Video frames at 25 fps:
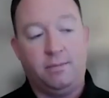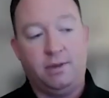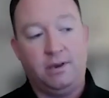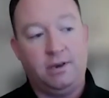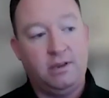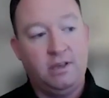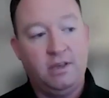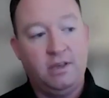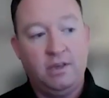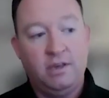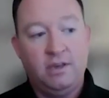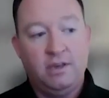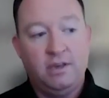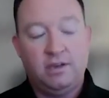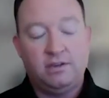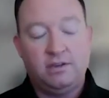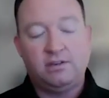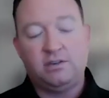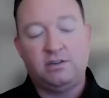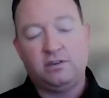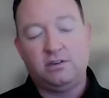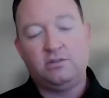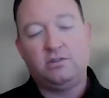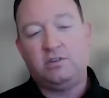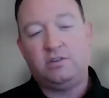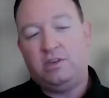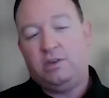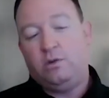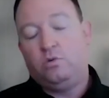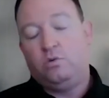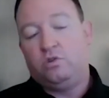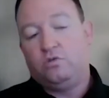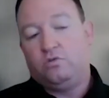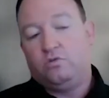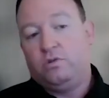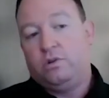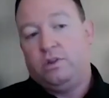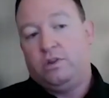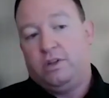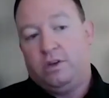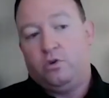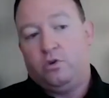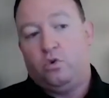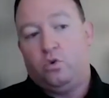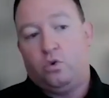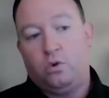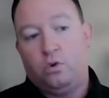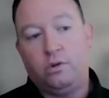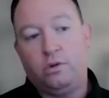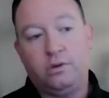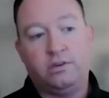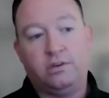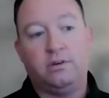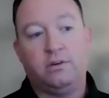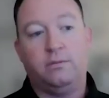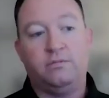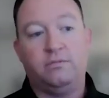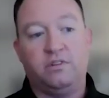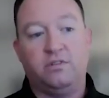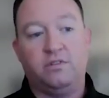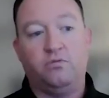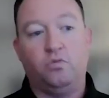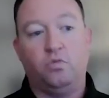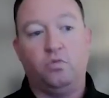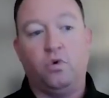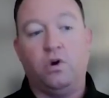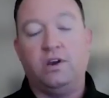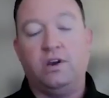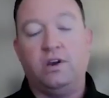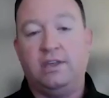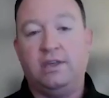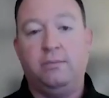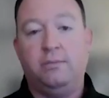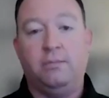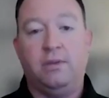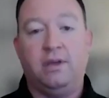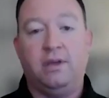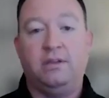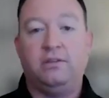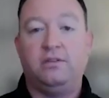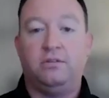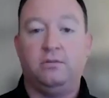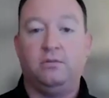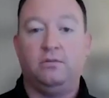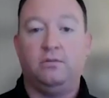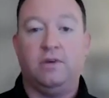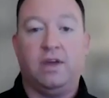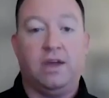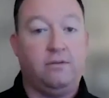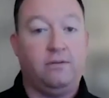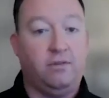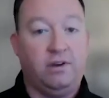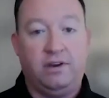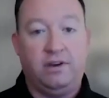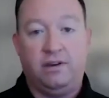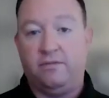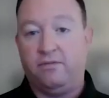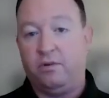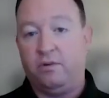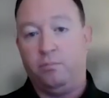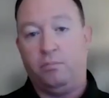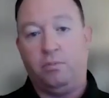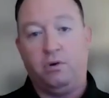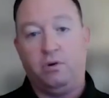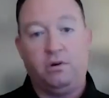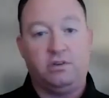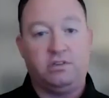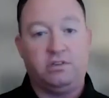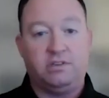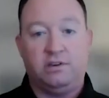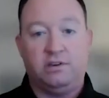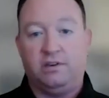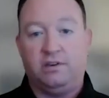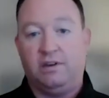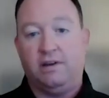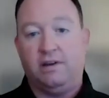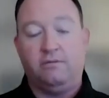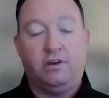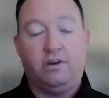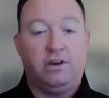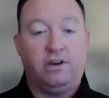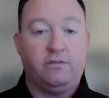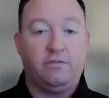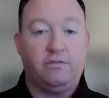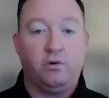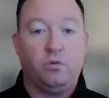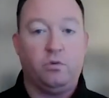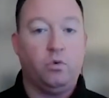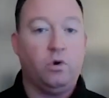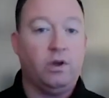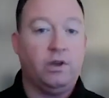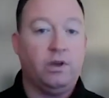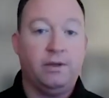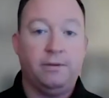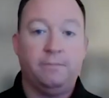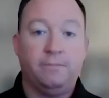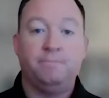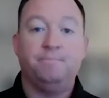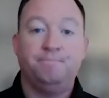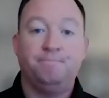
And it's just, he was really cool in terms of what he meant to every different person in every different way.